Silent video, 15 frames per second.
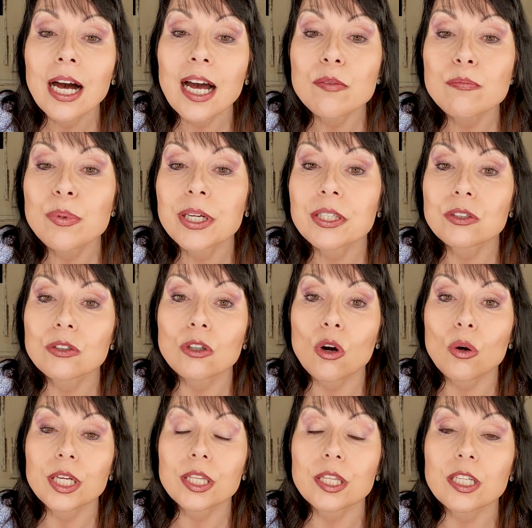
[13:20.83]
i've been
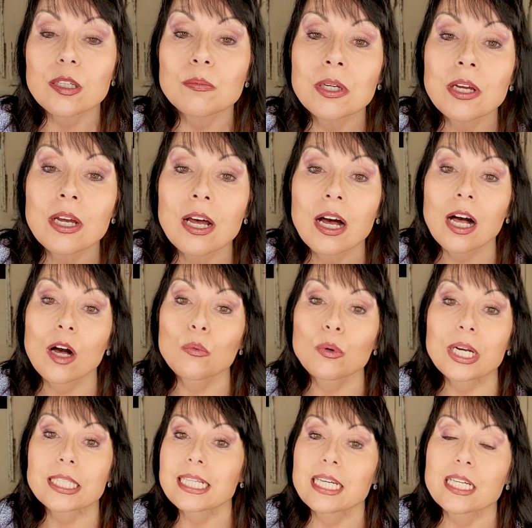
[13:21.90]
growing them uh,
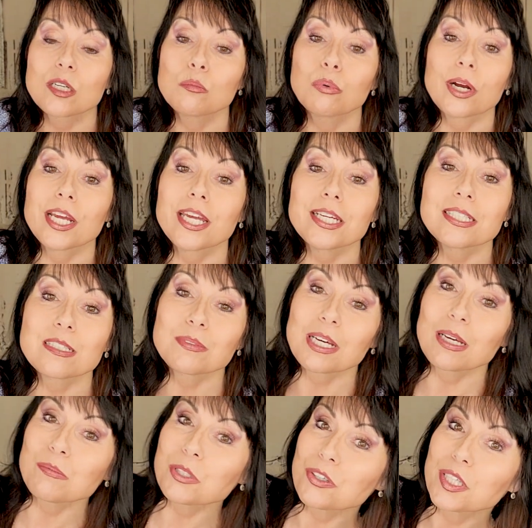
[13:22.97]
when i take a break
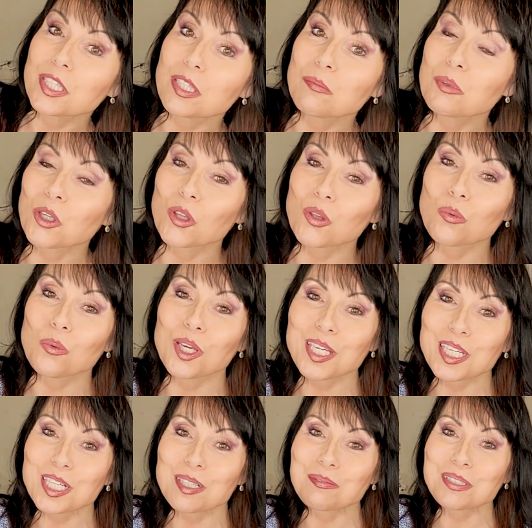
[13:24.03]
sometimes during the middle of the
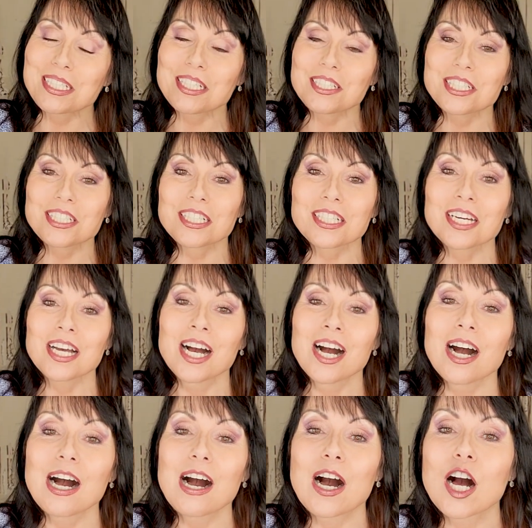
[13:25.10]
week and i'm teaching
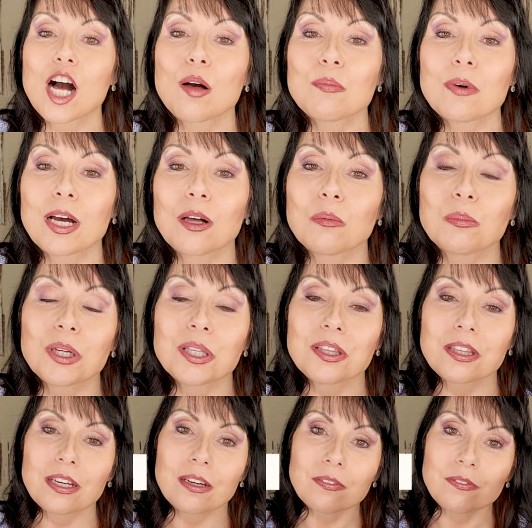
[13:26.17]
um, i'll
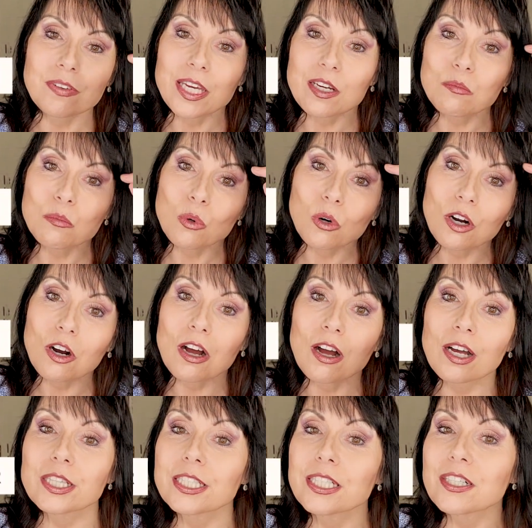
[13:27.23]
put the Vegamour
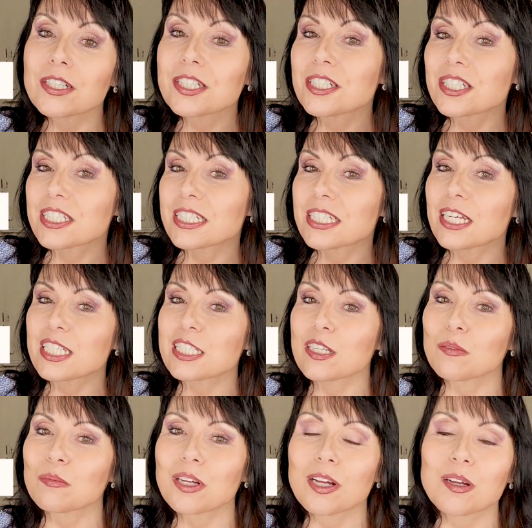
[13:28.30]
on there just to get
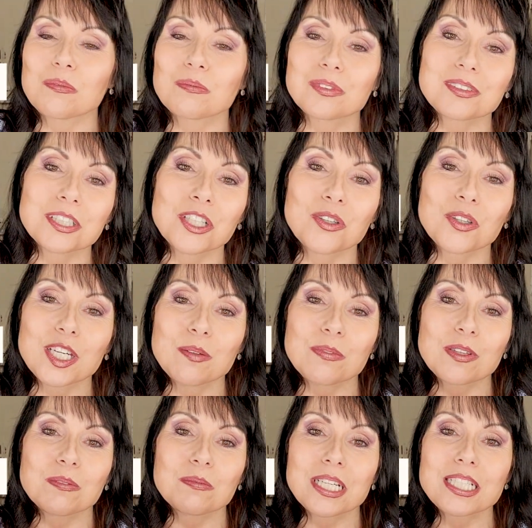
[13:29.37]
some um, you know
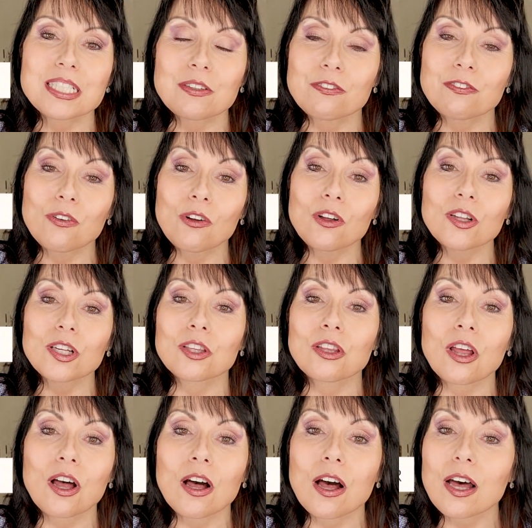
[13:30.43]
keep them nice and full and
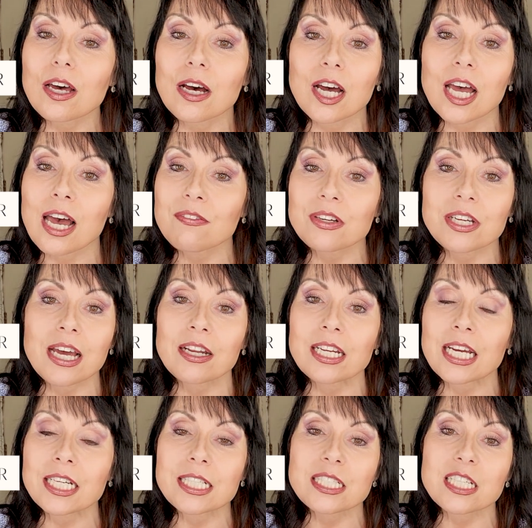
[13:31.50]
long i haven't had
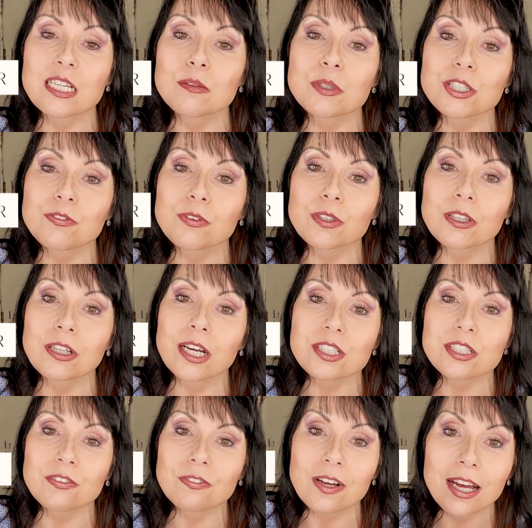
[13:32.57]
any damage from the
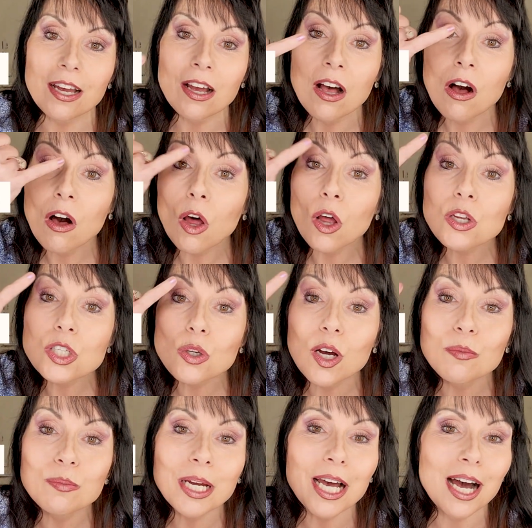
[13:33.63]
lashify also
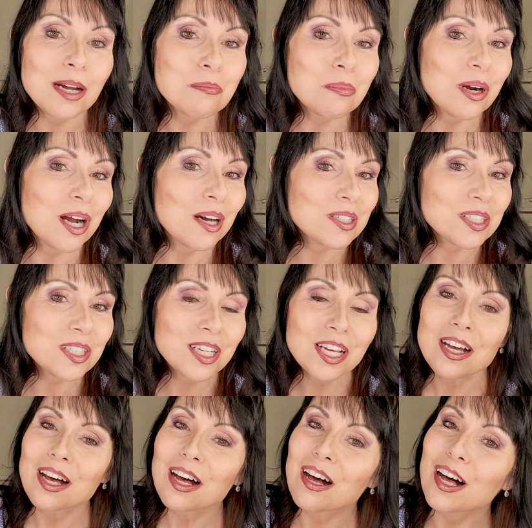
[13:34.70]
on my eyebrows
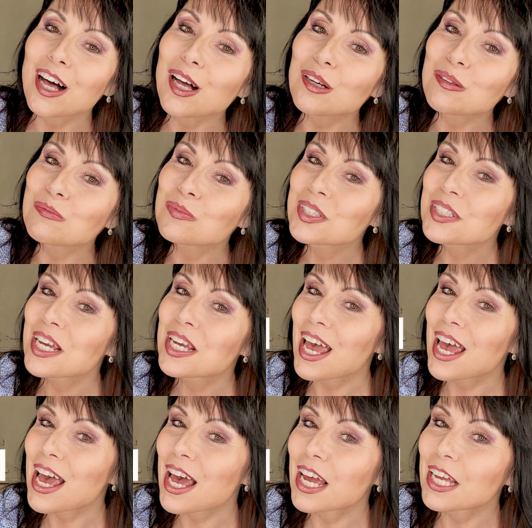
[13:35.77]
um,
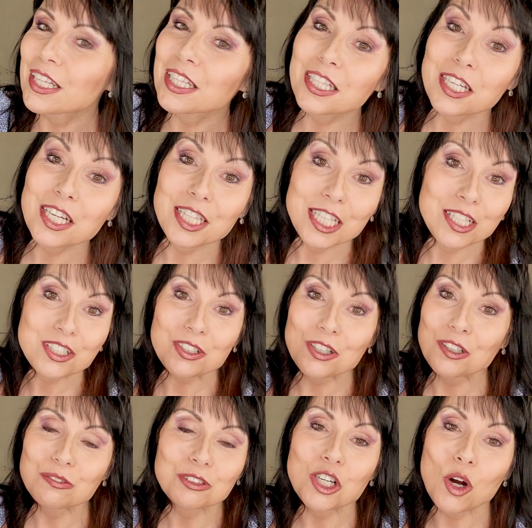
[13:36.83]
and yeah, these
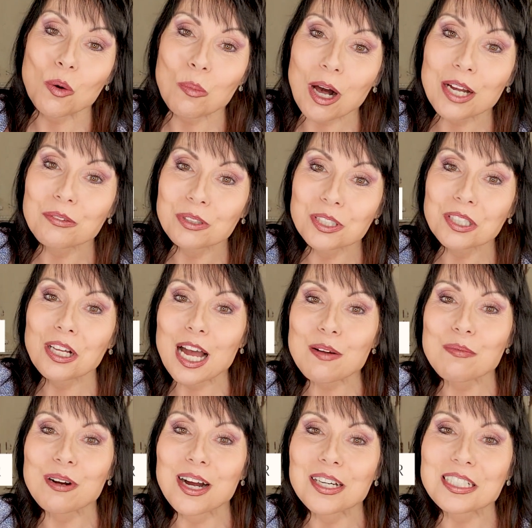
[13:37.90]
are, you know, my real
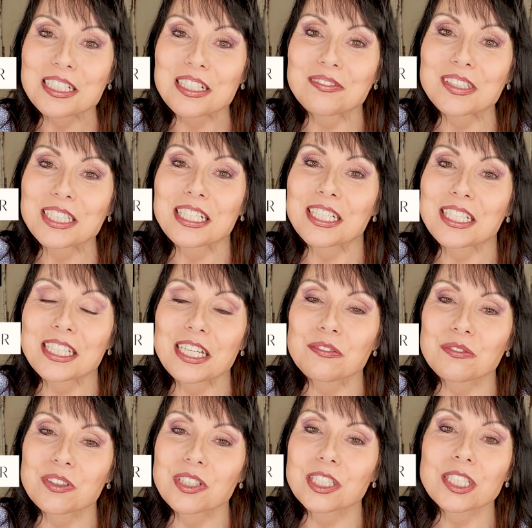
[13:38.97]
eyebrows and everything. They
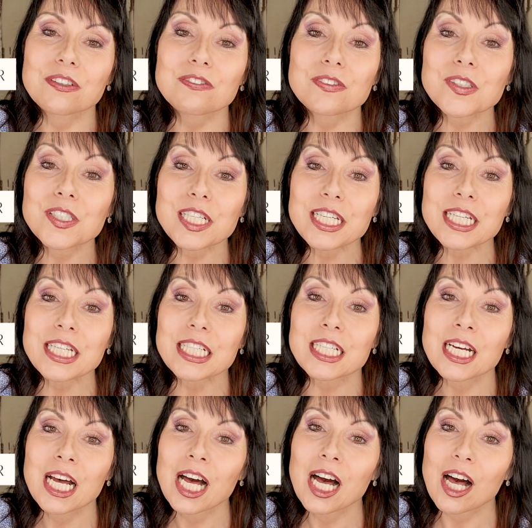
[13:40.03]
really filled
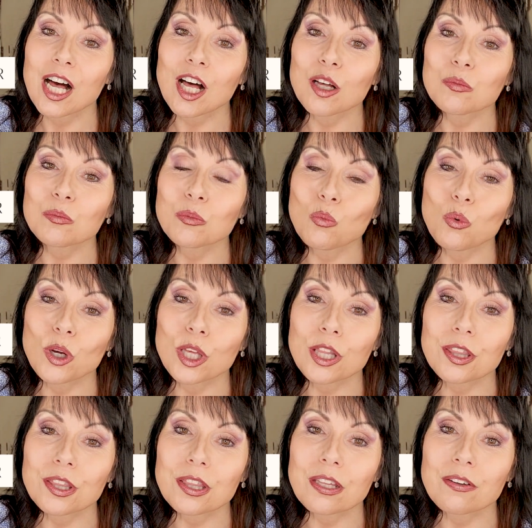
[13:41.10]
in um,
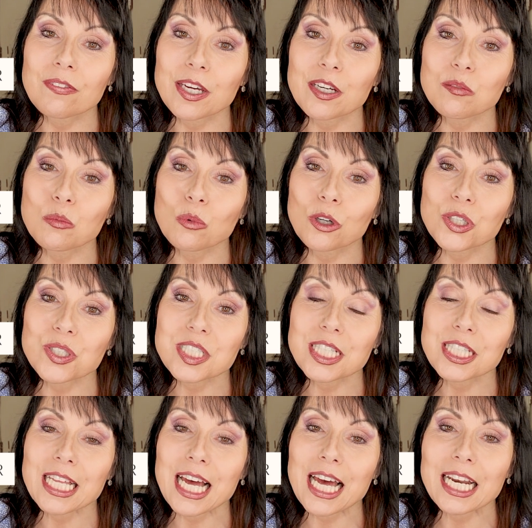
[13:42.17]
with the Vegamour
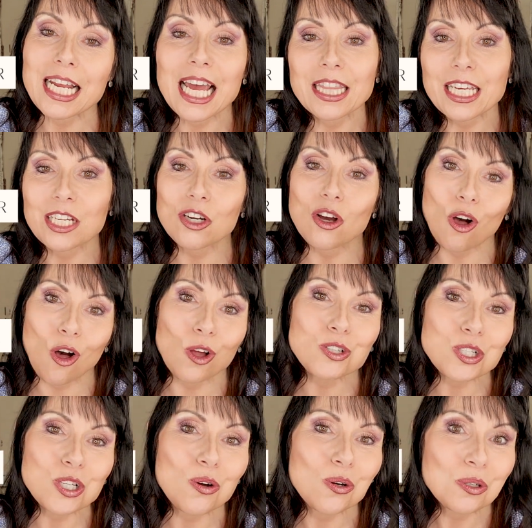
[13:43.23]
using that. And then
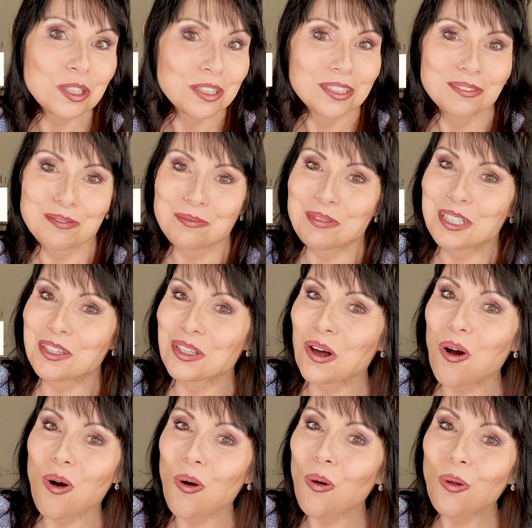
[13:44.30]
also, I mean, the
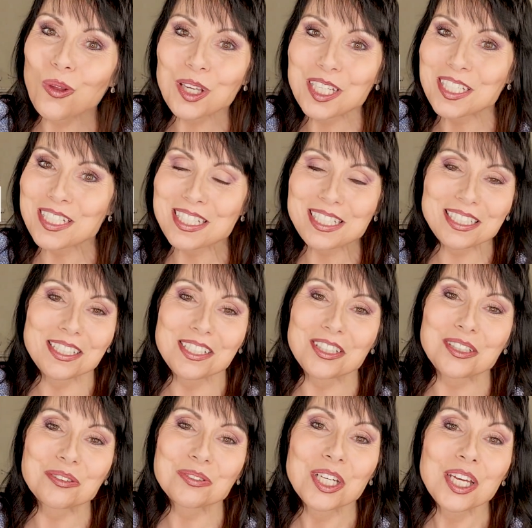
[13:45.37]
Cole is, you
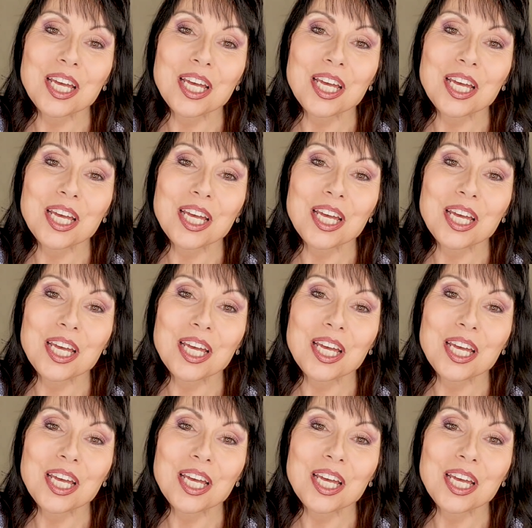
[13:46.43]
know,